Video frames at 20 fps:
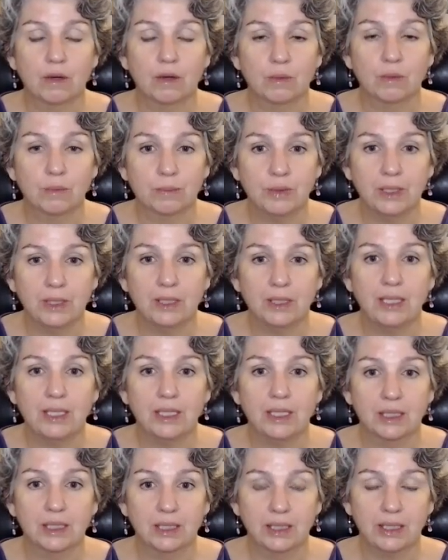a
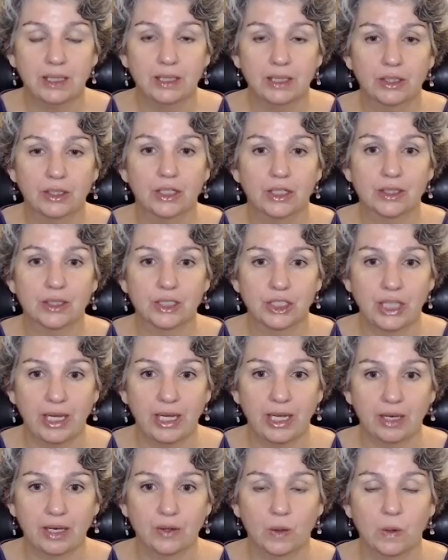really clear
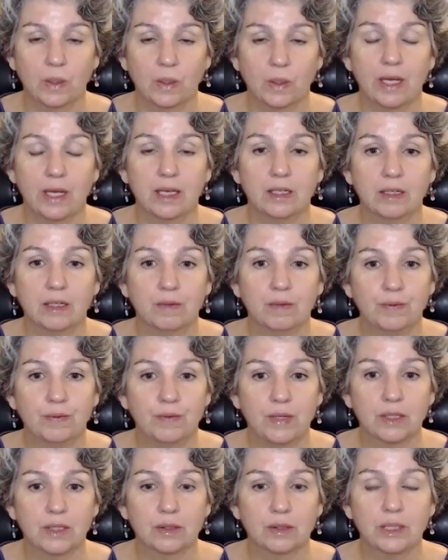channel and a
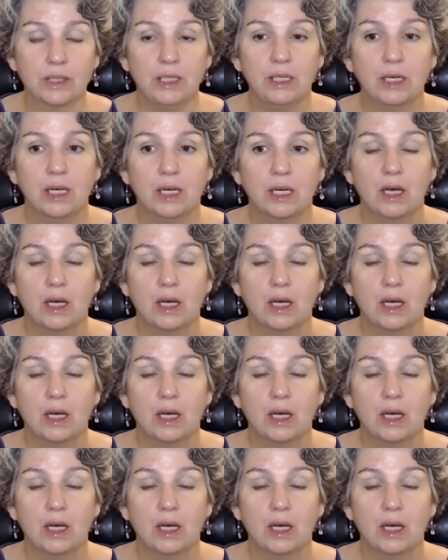very